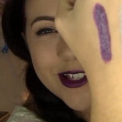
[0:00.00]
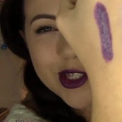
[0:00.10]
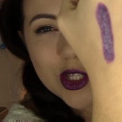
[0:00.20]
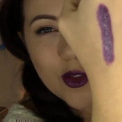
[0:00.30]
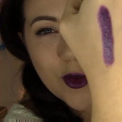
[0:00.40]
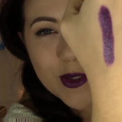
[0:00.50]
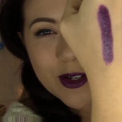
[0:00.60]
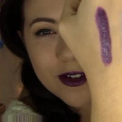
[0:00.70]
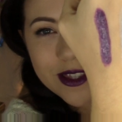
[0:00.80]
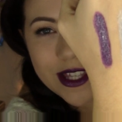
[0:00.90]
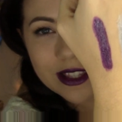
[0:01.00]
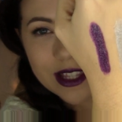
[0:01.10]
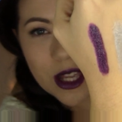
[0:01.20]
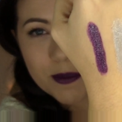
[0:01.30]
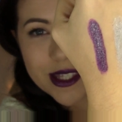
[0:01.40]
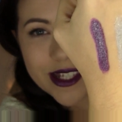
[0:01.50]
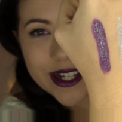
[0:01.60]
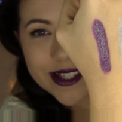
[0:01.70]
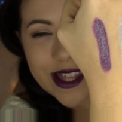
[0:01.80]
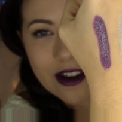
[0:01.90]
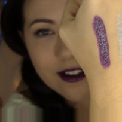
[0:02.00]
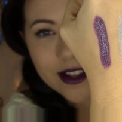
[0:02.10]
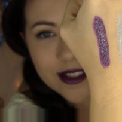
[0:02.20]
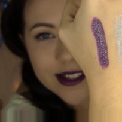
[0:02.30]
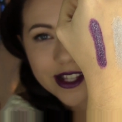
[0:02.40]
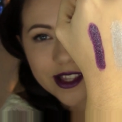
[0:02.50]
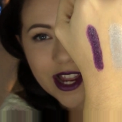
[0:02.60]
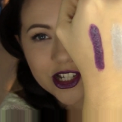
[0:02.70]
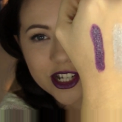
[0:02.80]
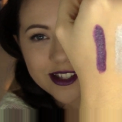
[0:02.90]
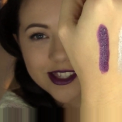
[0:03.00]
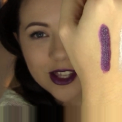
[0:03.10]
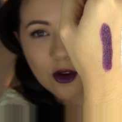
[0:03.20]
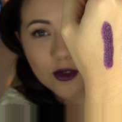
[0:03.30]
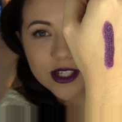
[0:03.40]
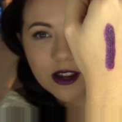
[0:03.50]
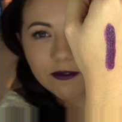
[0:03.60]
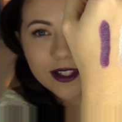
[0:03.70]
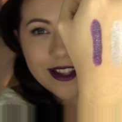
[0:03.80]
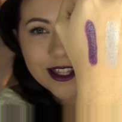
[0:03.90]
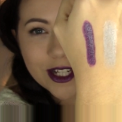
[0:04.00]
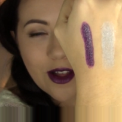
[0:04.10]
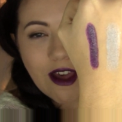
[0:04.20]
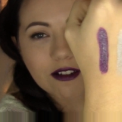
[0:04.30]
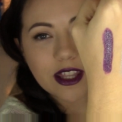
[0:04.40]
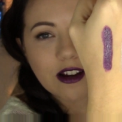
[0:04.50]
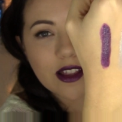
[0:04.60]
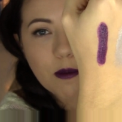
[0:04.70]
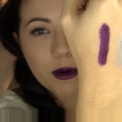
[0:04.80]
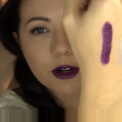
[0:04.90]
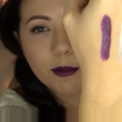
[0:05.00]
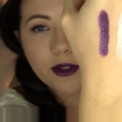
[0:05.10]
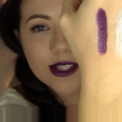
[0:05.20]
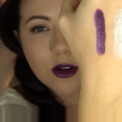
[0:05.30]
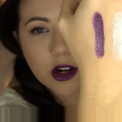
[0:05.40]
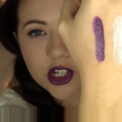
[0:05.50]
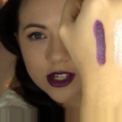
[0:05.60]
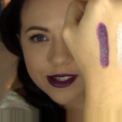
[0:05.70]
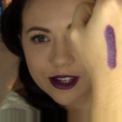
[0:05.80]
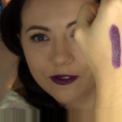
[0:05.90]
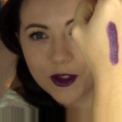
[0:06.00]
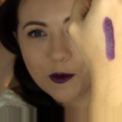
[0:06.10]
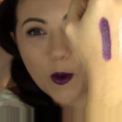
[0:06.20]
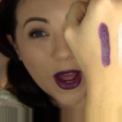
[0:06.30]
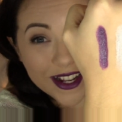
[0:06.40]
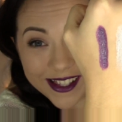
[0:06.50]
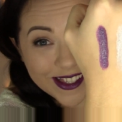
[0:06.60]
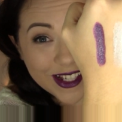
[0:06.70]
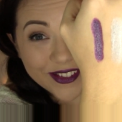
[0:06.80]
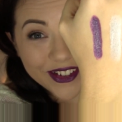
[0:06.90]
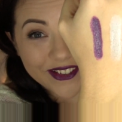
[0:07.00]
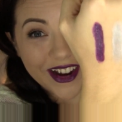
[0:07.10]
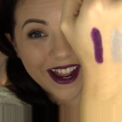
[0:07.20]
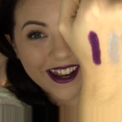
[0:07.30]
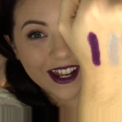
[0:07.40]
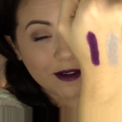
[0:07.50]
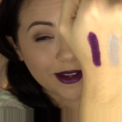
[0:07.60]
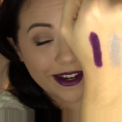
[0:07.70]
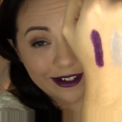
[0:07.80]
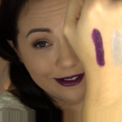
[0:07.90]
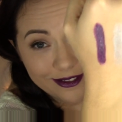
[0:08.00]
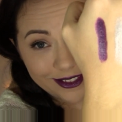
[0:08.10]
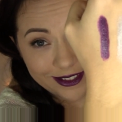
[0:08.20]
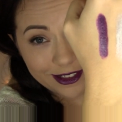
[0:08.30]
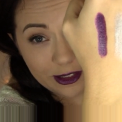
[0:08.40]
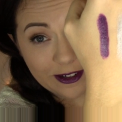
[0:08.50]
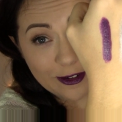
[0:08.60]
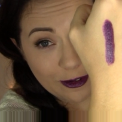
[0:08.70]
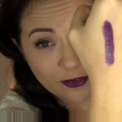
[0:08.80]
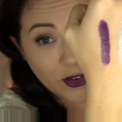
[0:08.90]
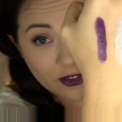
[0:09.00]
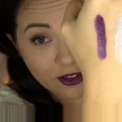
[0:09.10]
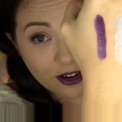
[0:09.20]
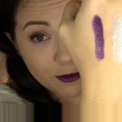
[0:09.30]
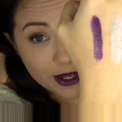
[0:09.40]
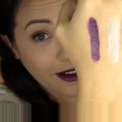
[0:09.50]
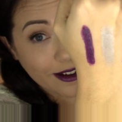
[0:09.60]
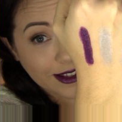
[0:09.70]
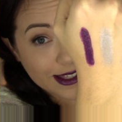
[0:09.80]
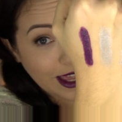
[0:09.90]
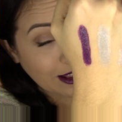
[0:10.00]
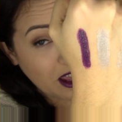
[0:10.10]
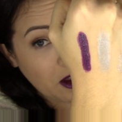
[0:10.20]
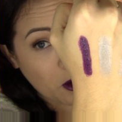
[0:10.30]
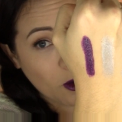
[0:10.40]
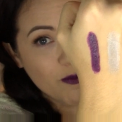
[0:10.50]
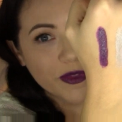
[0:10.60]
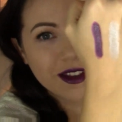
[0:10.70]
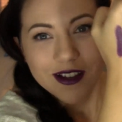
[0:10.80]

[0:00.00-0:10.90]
so those are the lipsticks that are in this collection. So definitely a little out there. That purple is gorgeous. If you want a silver one, I mean, look no further because hello,